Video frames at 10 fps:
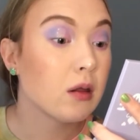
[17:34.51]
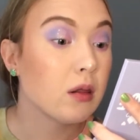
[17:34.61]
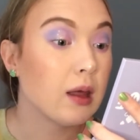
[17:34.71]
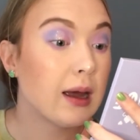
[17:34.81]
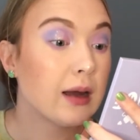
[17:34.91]

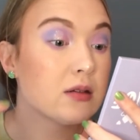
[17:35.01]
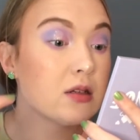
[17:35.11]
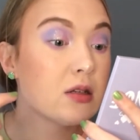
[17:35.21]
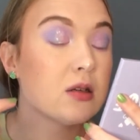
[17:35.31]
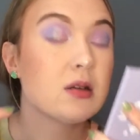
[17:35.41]
that
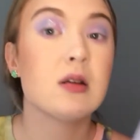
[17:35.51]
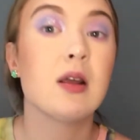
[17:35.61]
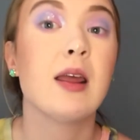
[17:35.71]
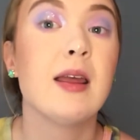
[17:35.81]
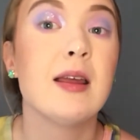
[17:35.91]

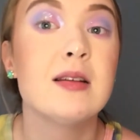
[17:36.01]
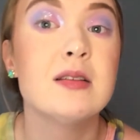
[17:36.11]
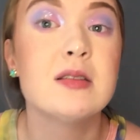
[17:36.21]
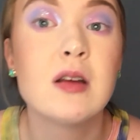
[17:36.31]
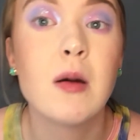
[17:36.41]

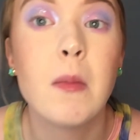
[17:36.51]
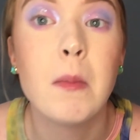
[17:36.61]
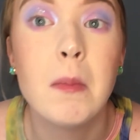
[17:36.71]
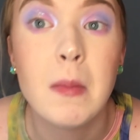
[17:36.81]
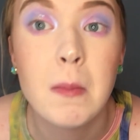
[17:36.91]
is
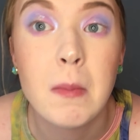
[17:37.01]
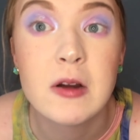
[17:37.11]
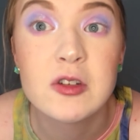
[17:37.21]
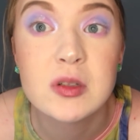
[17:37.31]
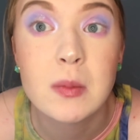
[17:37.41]

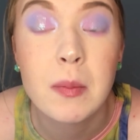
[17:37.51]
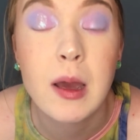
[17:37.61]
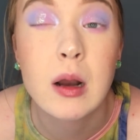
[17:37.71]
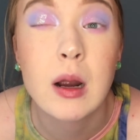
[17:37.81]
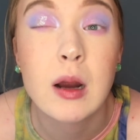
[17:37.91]
much
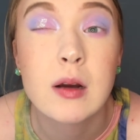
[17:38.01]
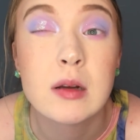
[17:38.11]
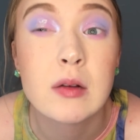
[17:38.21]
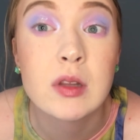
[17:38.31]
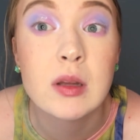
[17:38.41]
better.
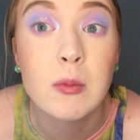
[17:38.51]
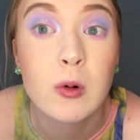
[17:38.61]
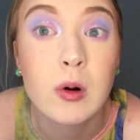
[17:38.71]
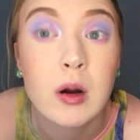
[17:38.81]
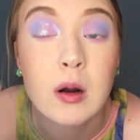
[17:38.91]
Definitely
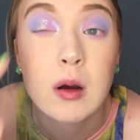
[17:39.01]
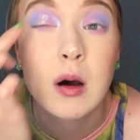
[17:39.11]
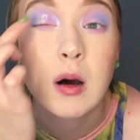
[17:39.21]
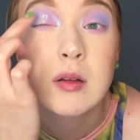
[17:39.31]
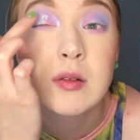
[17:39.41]
more
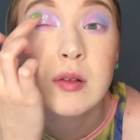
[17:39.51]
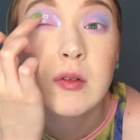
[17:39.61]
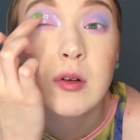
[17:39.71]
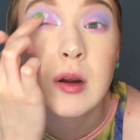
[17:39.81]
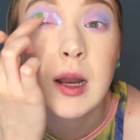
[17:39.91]

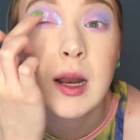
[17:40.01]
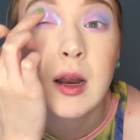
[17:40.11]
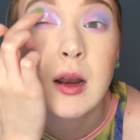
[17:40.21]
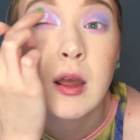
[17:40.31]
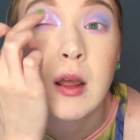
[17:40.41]
concentrated.